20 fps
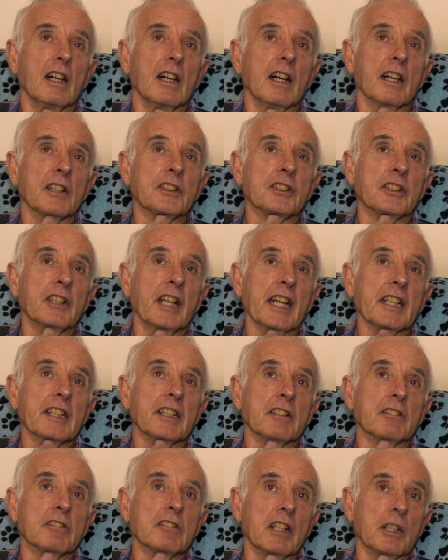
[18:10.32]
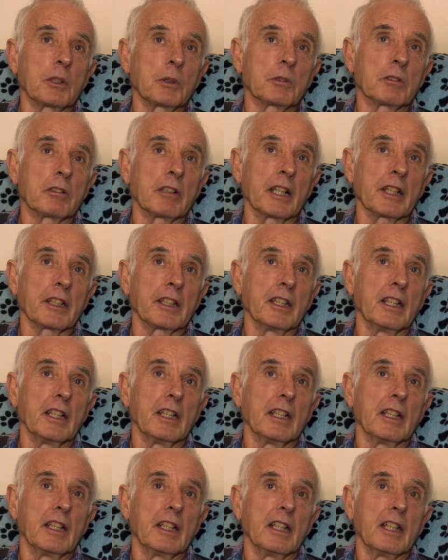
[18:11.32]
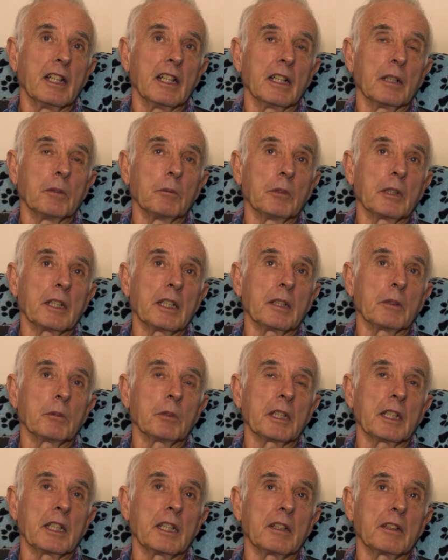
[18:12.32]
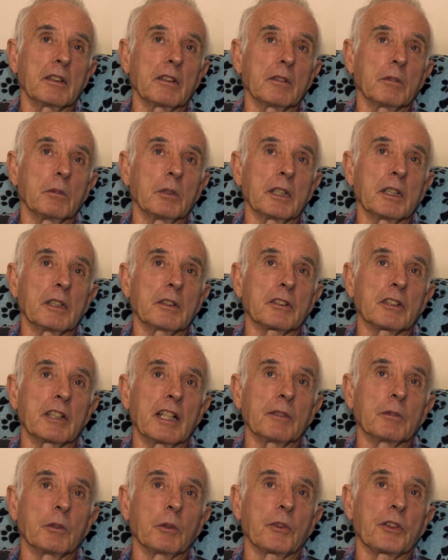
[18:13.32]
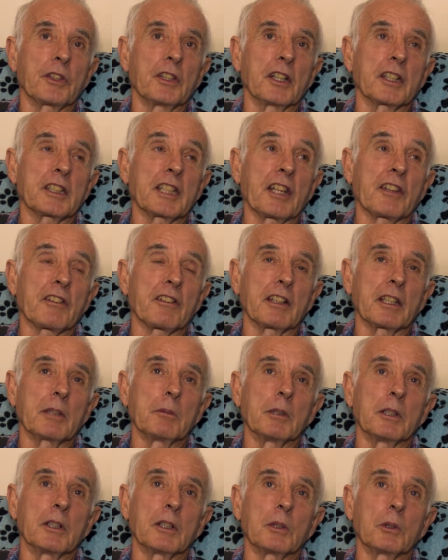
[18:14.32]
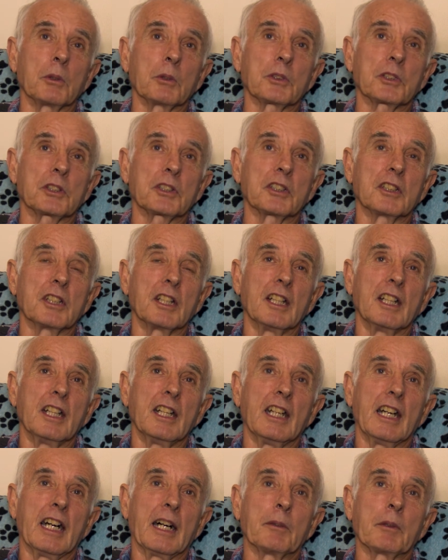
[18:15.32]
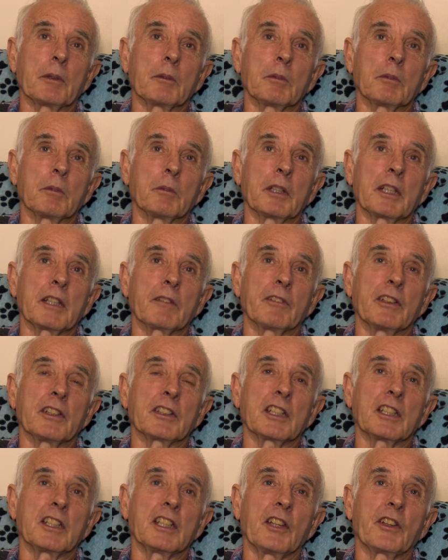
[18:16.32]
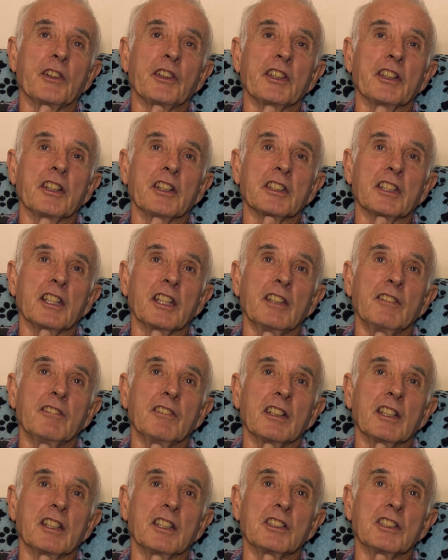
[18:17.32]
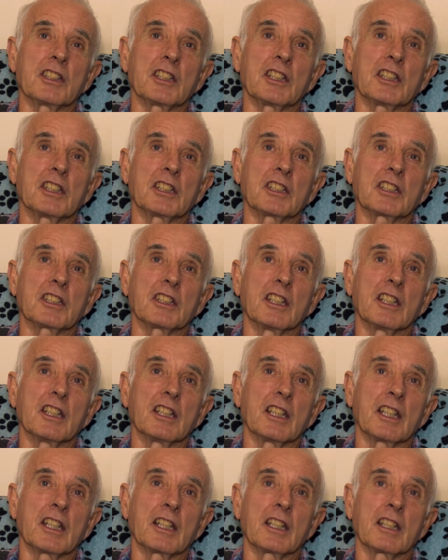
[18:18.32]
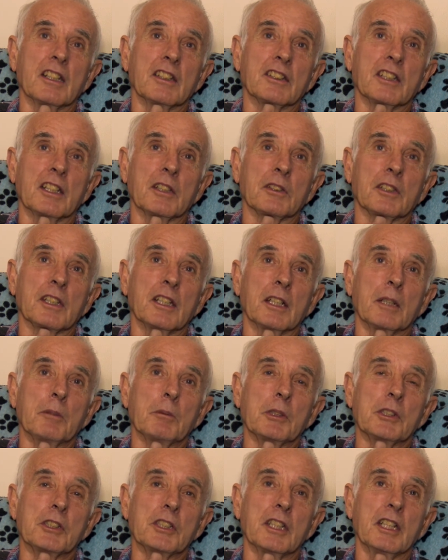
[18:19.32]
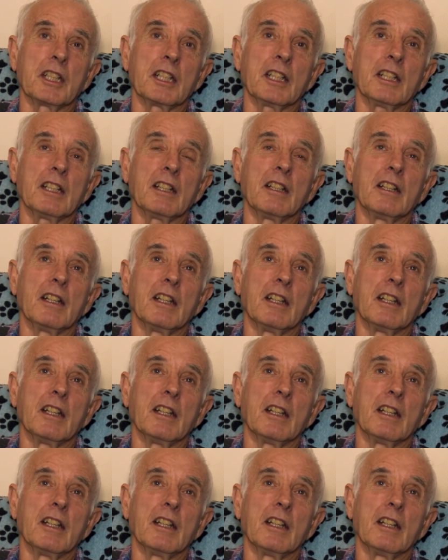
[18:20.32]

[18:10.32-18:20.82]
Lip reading: a tractor road run, and we travelled 33 miles, and we visited 13 villages in South Cambridgeshire,